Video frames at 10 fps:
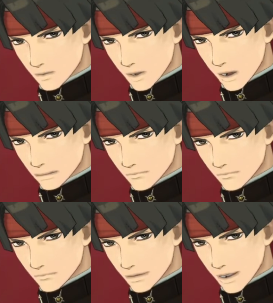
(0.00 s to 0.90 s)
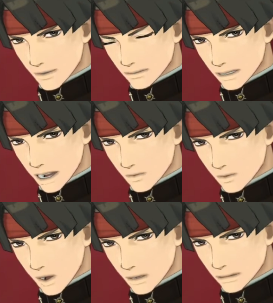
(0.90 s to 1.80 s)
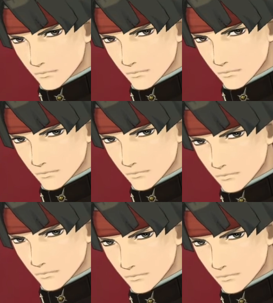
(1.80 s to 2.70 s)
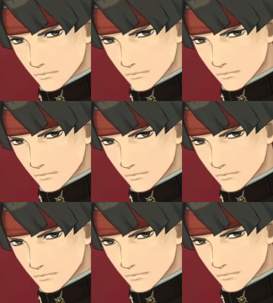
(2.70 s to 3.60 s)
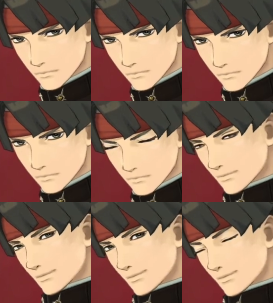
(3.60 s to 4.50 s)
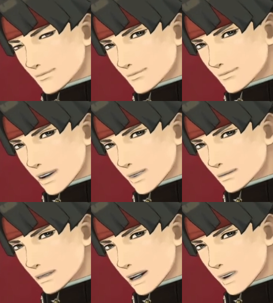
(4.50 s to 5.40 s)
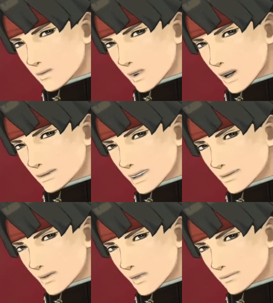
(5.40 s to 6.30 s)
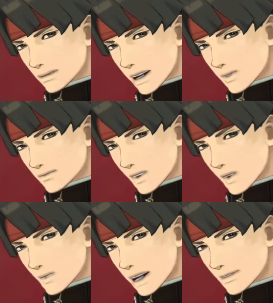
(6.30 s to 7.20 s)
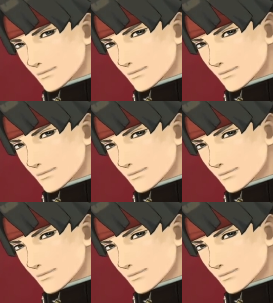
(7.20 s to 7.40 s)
Under the circumstances, I wouldn't worry about it. Thanks, Kazuma. Alright, I could see it quite clearly in that cross-examination